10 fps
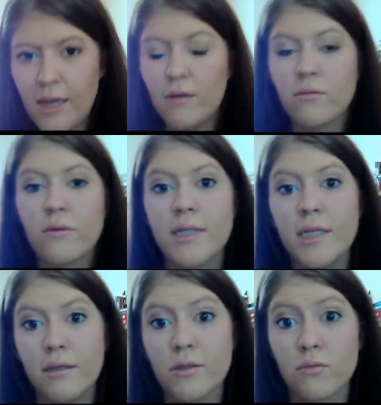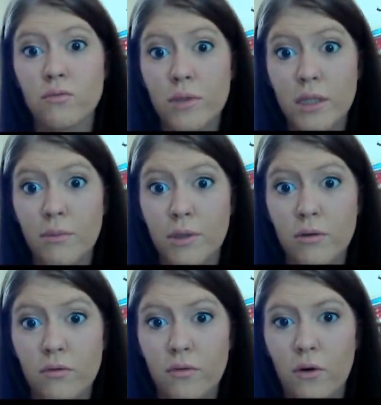it really looks really
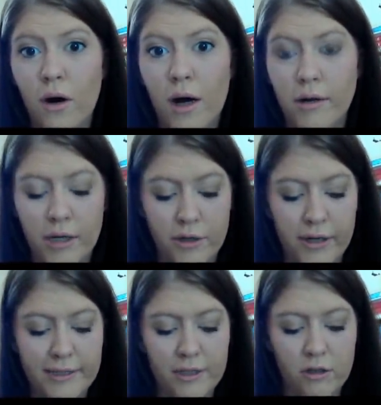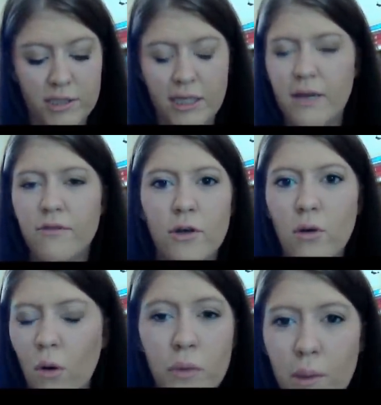beautiful on under eye circles. If
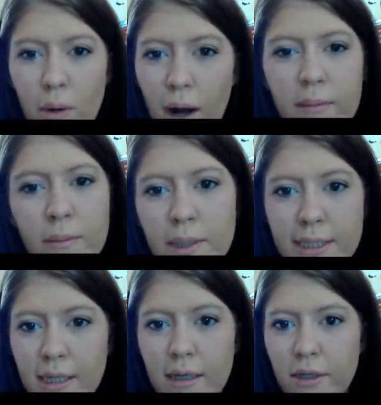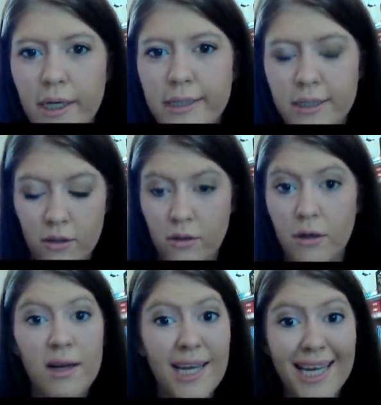your only problem is an under eye
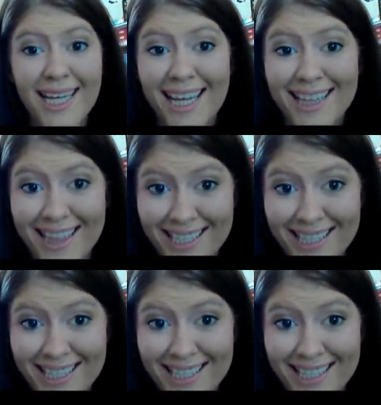circle, get